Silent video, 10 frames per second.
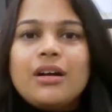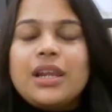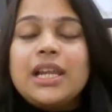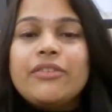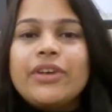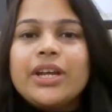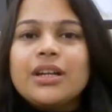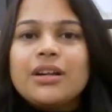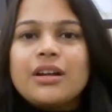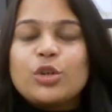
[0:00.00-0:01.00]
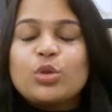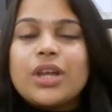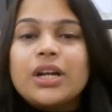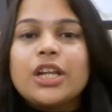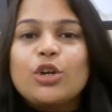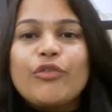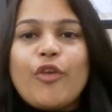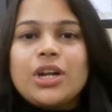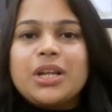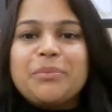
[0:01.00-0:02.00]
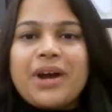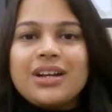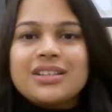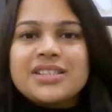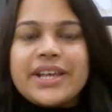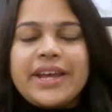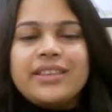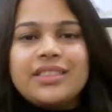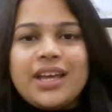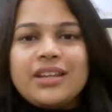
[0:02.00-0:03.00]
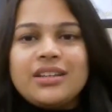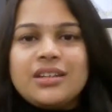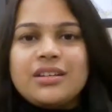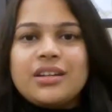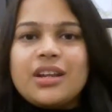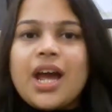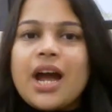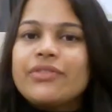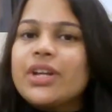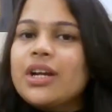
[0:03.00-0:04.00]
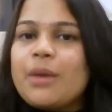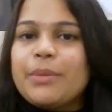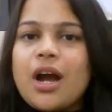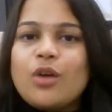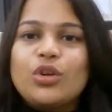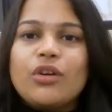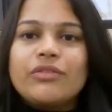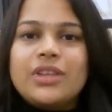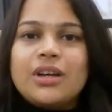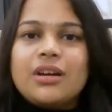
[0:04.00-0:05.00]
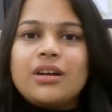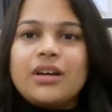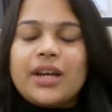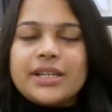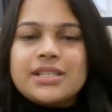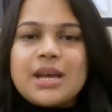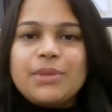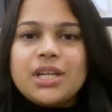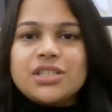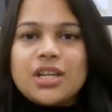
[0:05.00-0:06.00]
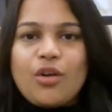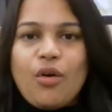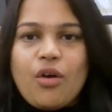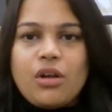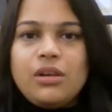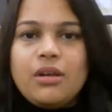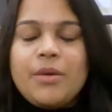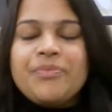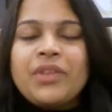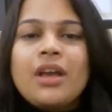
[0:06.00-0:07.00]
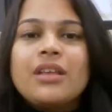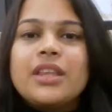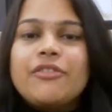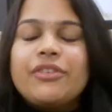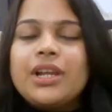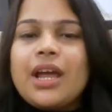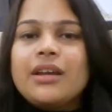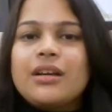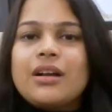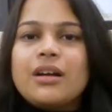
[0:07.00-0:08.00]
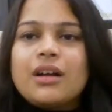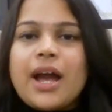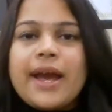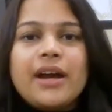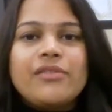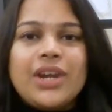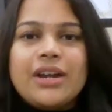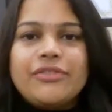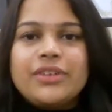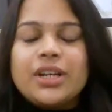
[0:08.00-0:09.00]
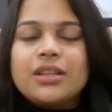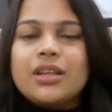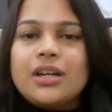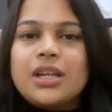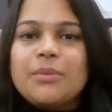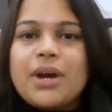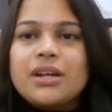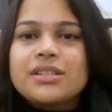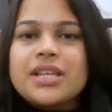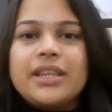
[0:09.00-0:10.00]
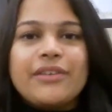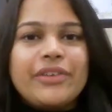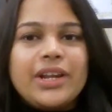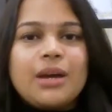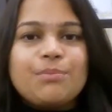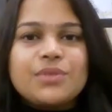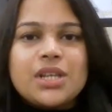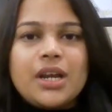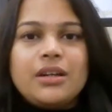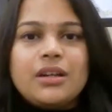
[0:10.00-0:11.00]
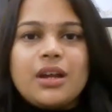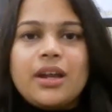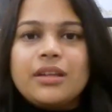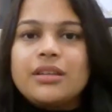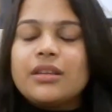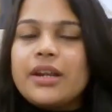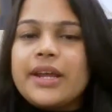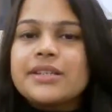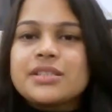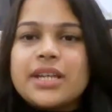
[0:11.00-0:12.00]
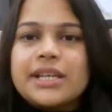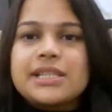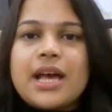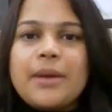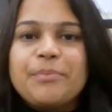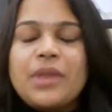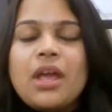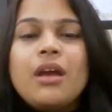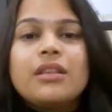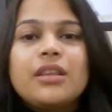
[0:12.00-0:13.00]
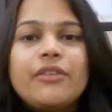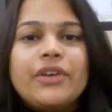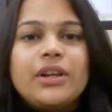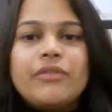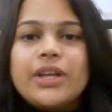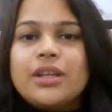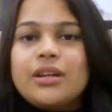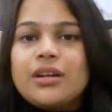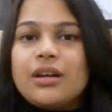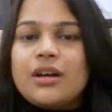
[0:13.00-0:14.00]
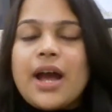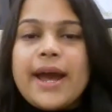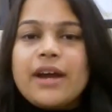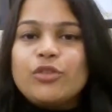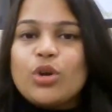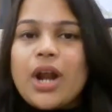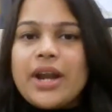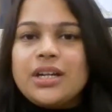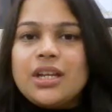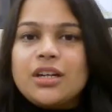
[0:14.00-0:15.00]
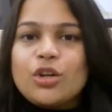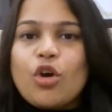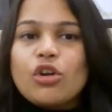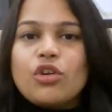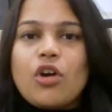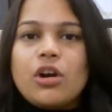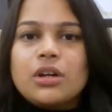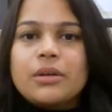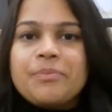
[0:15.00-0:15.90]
leaving 30 to 40 marks, and then after coming out of the examination hall, they feel like I have left 30 marks, and they feel upset, and the next exam they feel whether I have to write it or not.